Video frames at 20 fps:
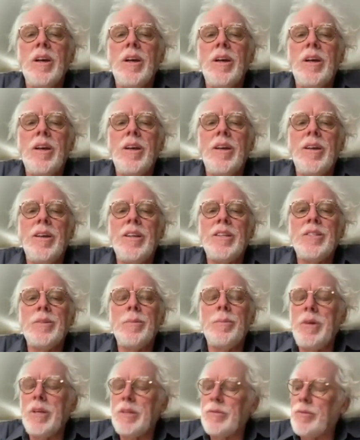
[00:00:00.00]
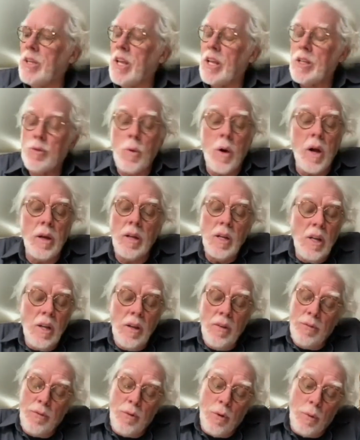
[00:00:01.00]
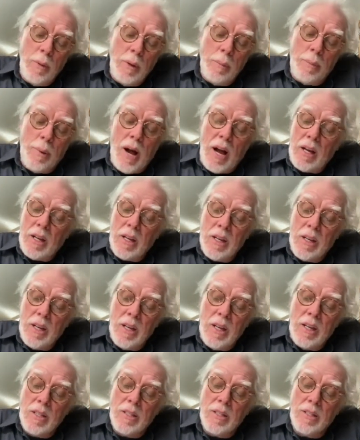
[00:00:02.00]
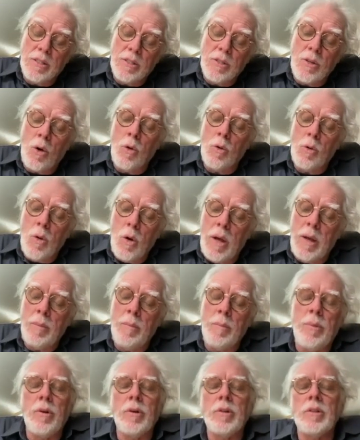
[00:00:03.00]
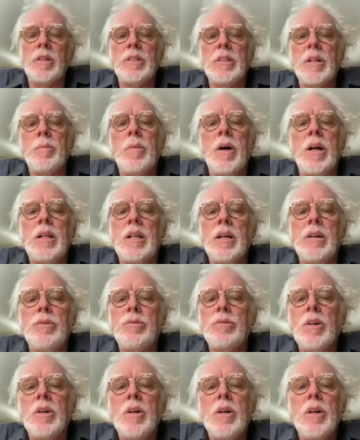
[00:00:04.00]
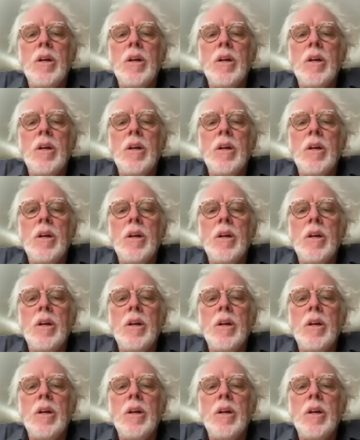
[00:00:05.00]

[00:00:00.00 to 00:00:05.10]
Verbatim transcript: Uh, it's the best food. That's why for me, Bach is so important in my life